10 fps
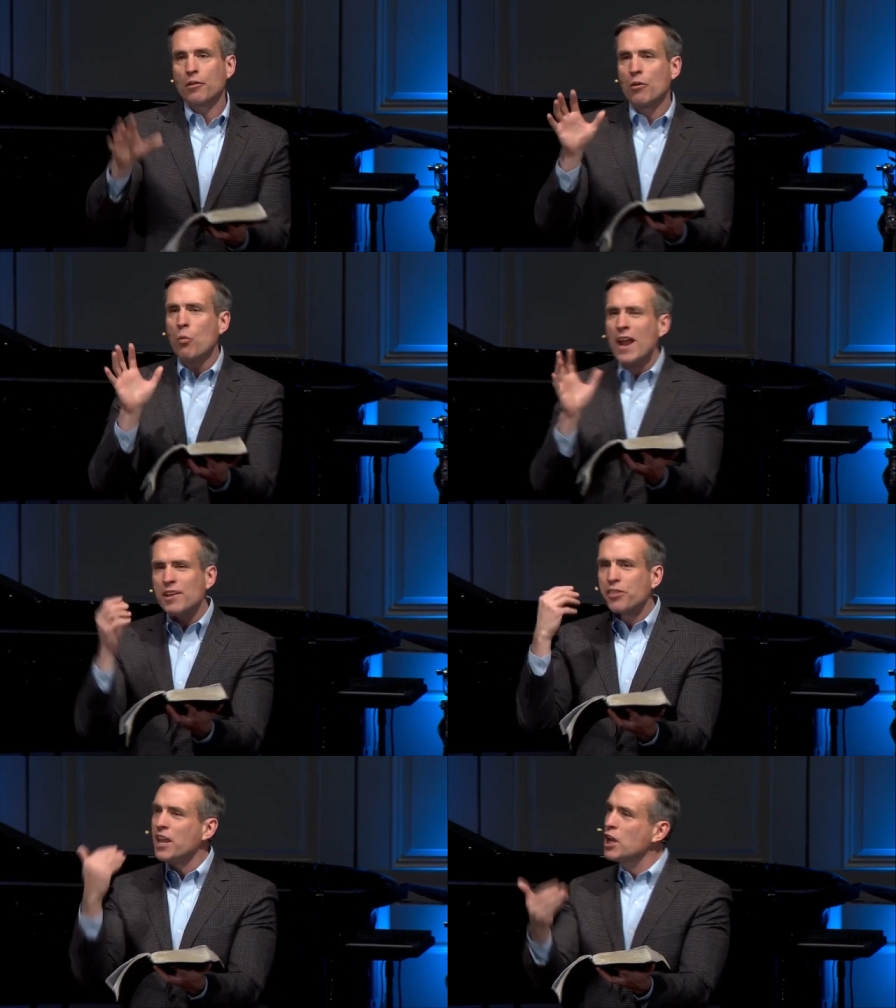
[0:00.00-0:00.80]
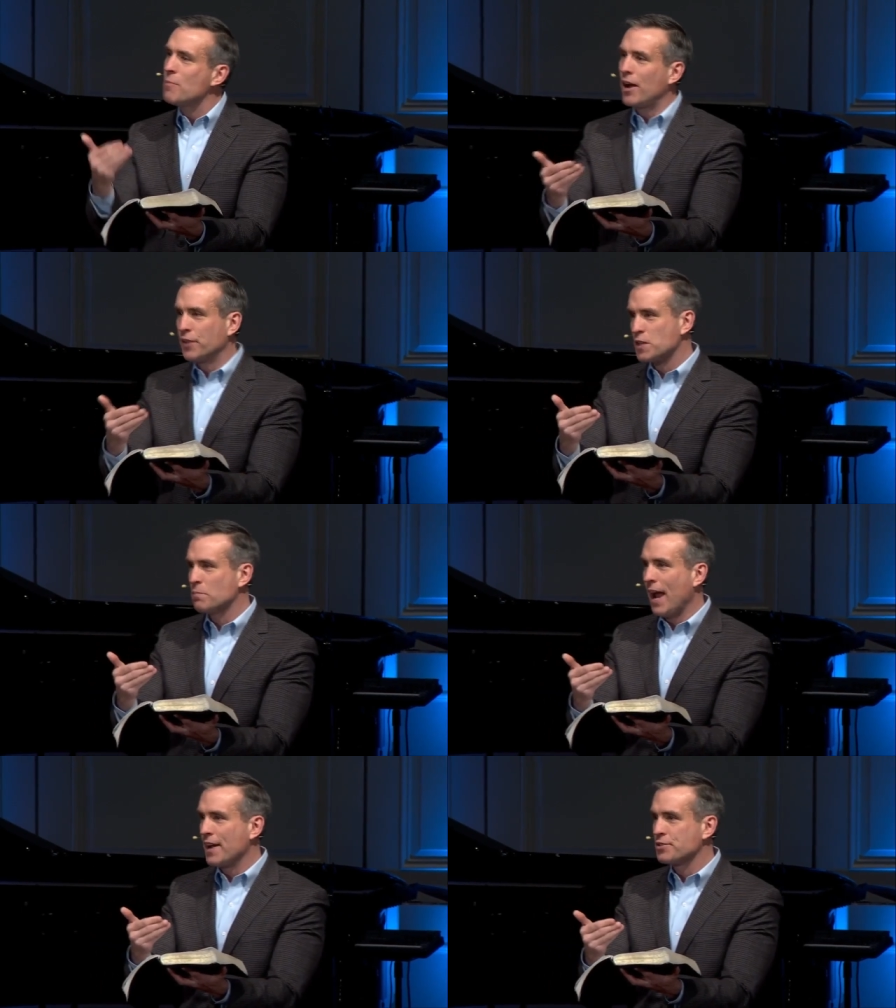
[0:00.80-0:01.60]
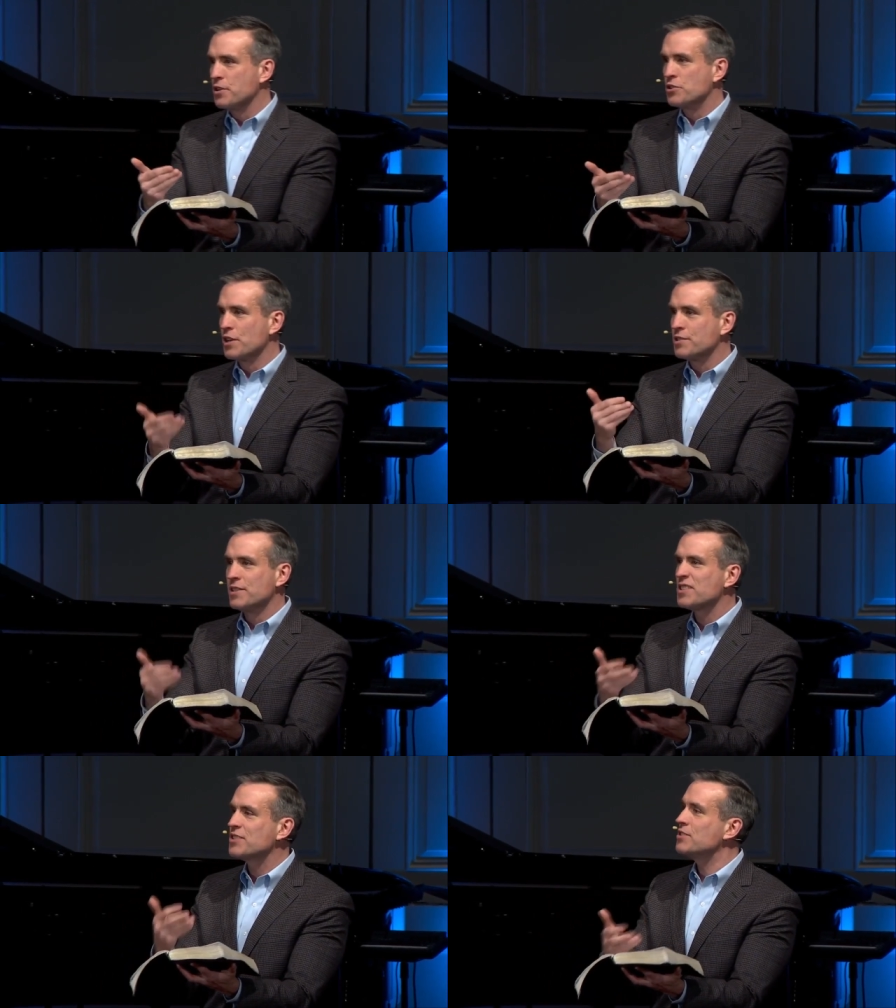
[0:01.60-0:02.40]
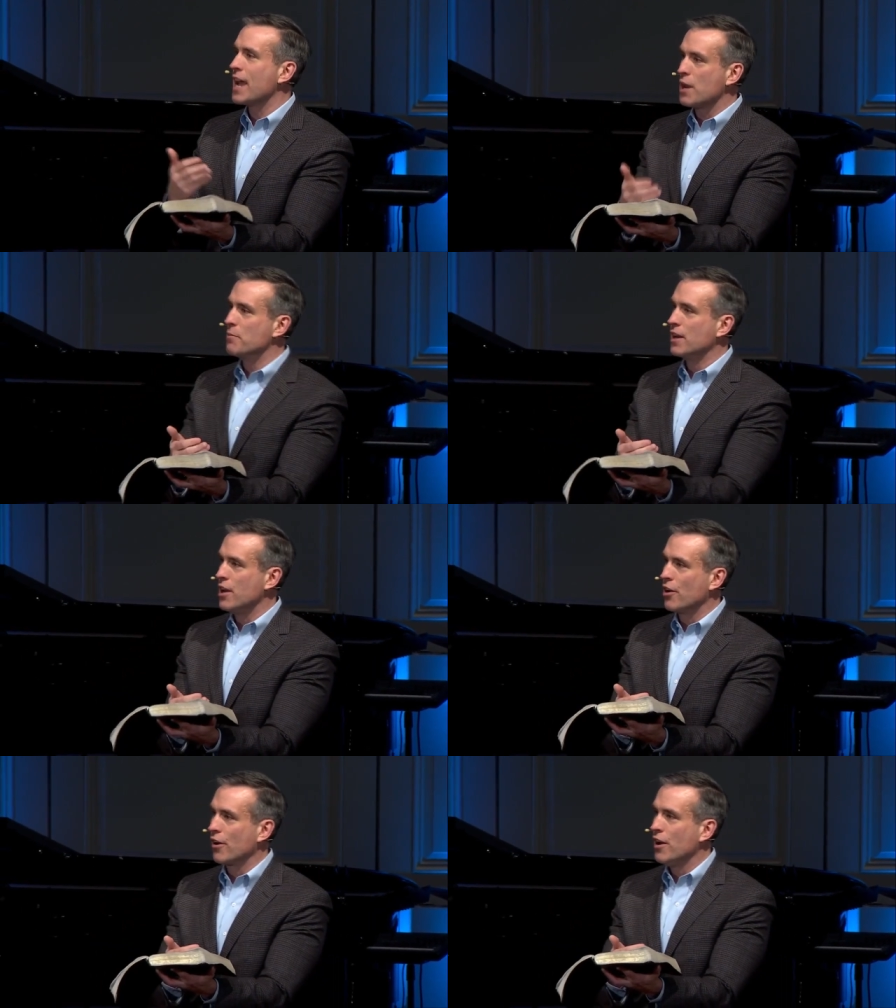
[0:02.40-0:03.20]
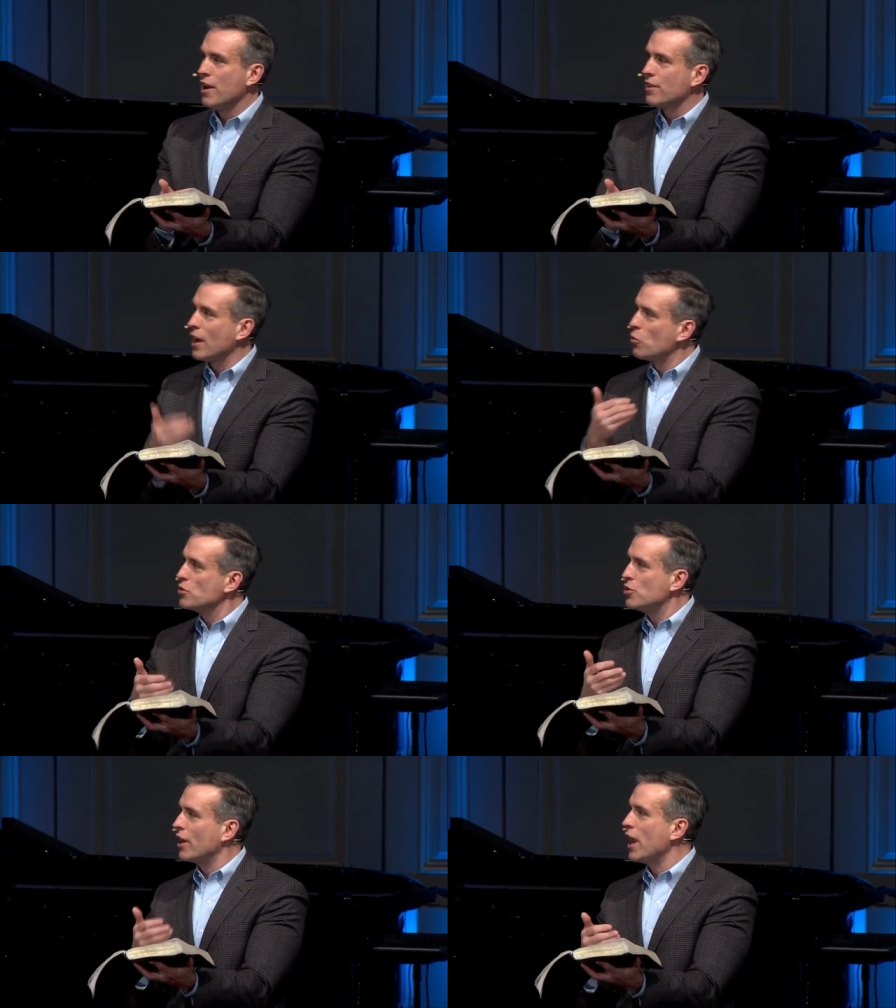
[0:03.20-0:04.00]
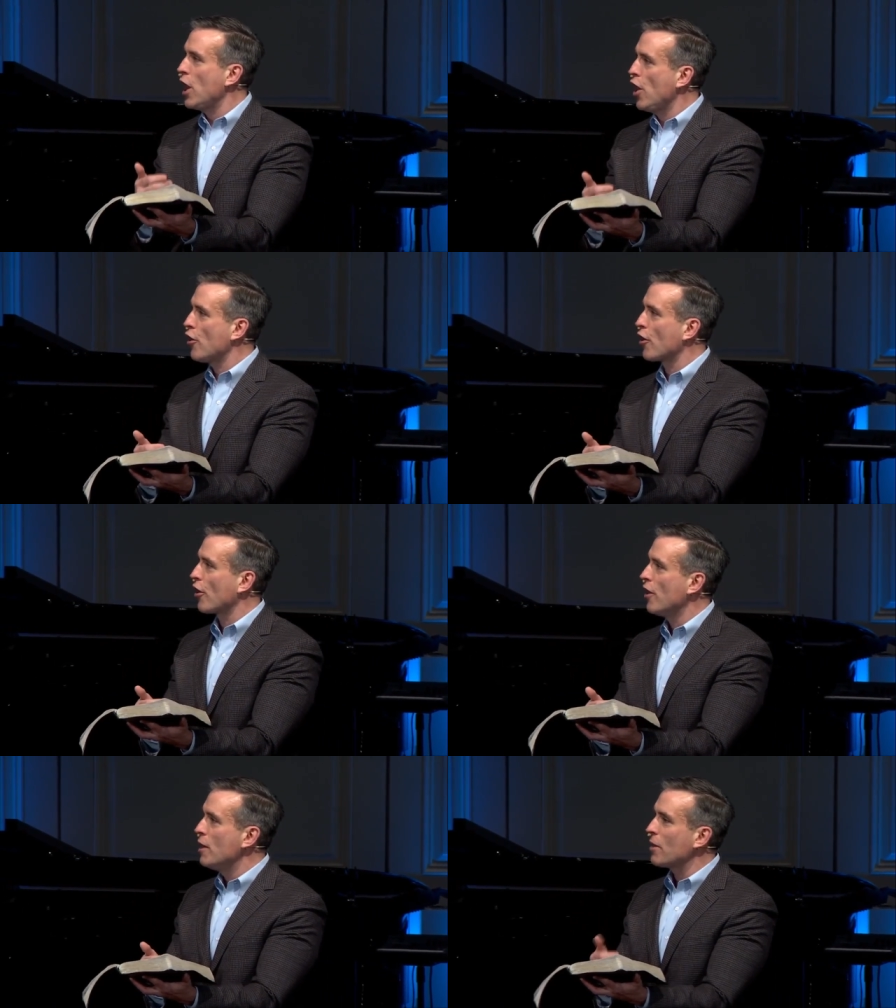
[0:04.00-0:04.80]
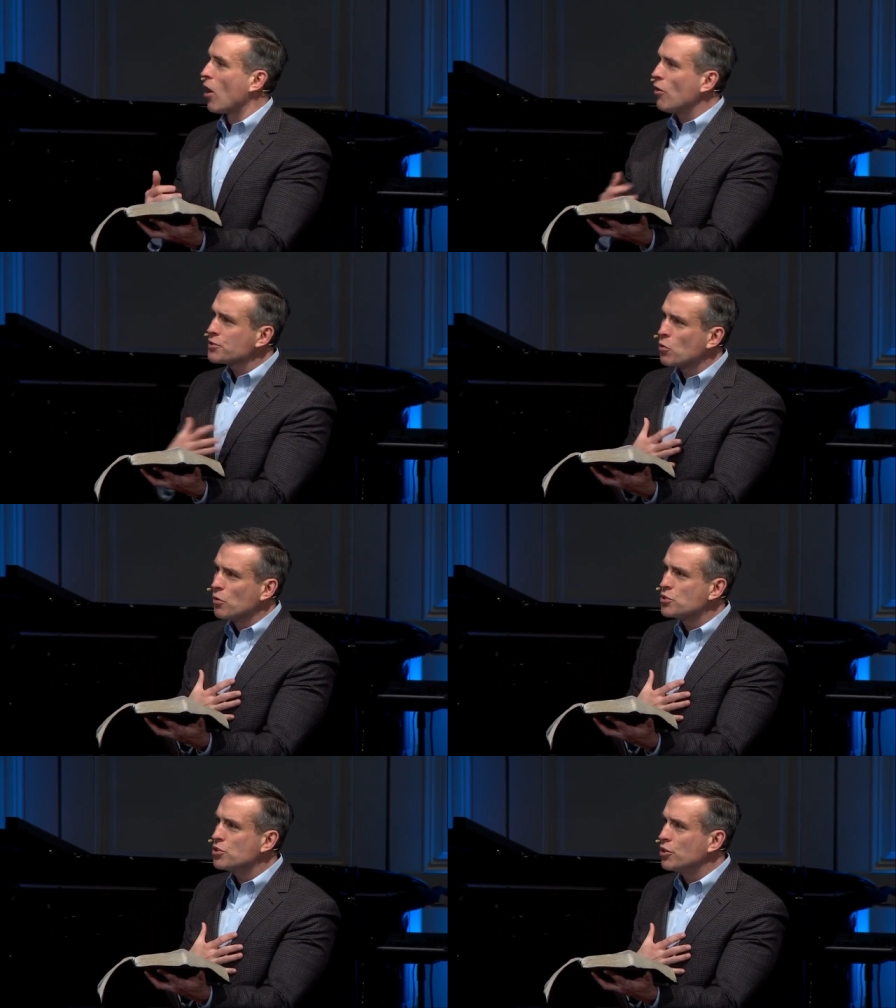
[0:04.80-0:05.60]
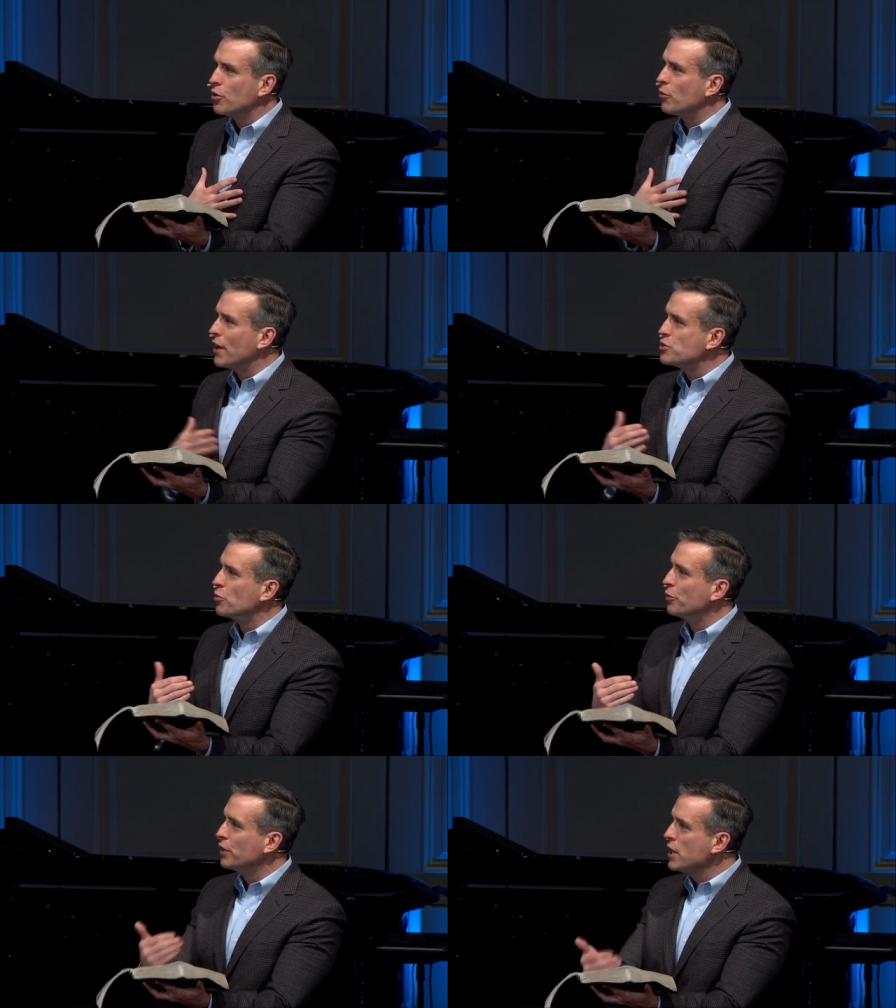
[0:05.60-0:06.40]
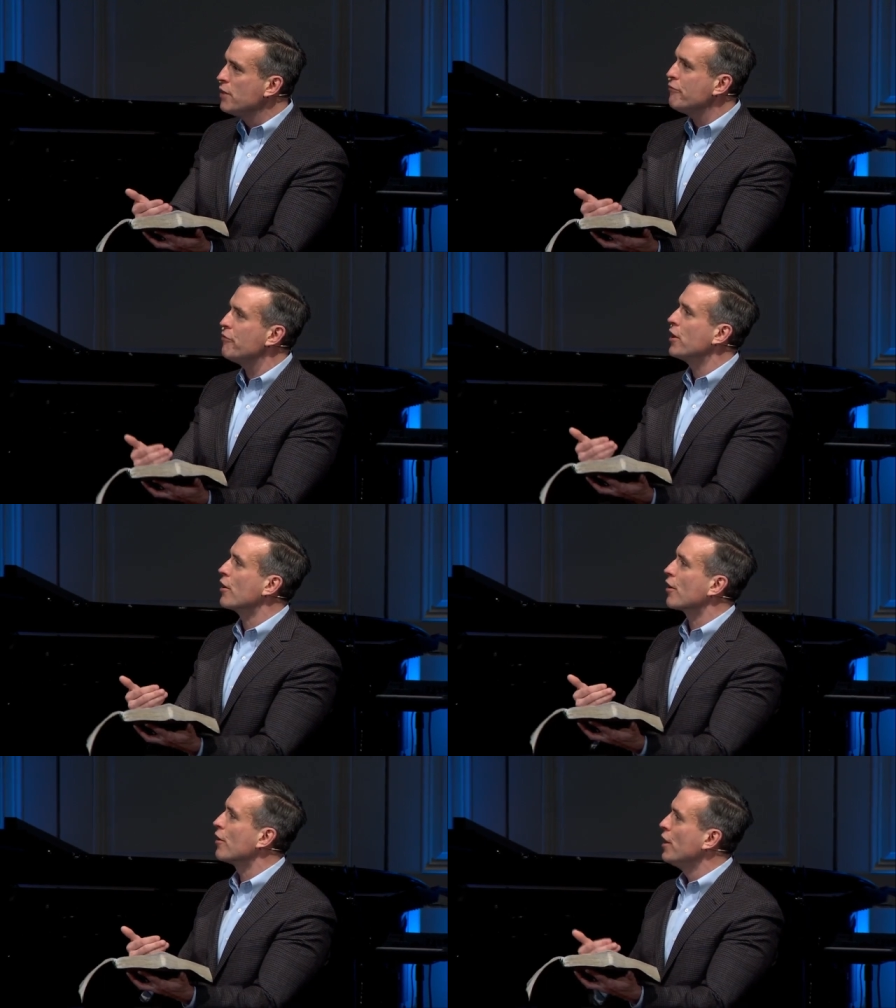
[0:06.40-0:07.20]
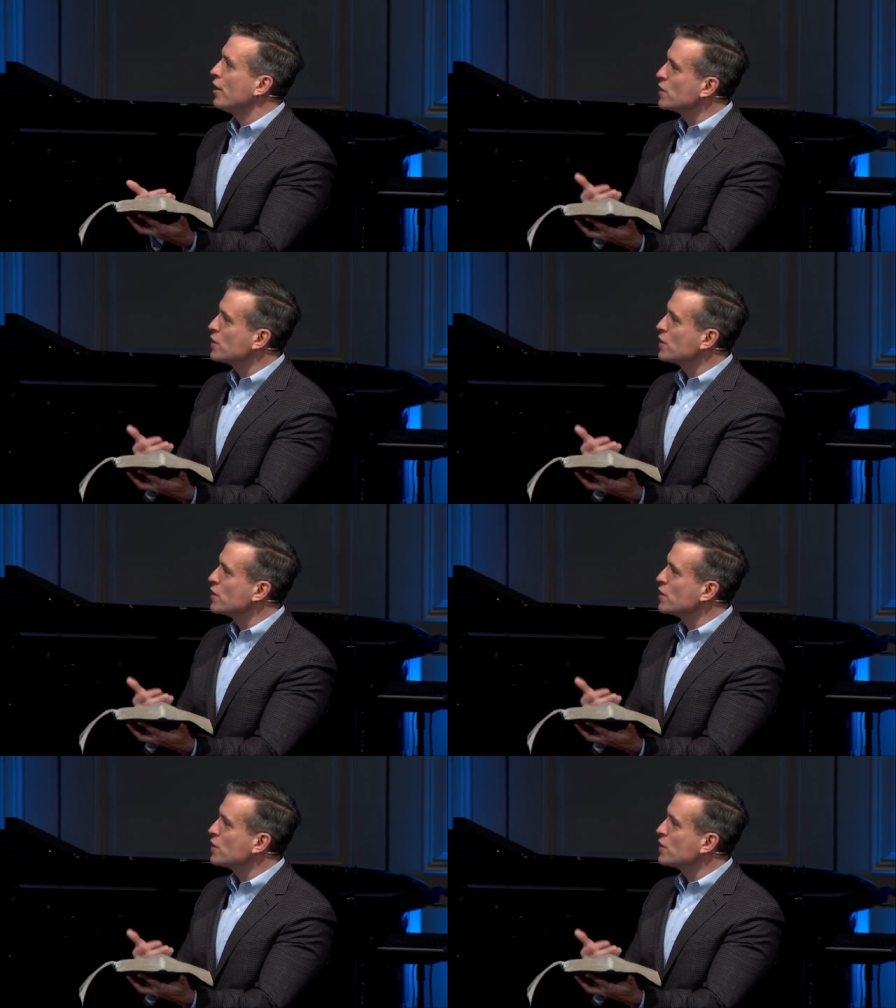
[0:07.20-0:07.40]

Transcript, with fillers: A way to think about this passage is this statement here that I want you to hear, but I also want you, as you leave here,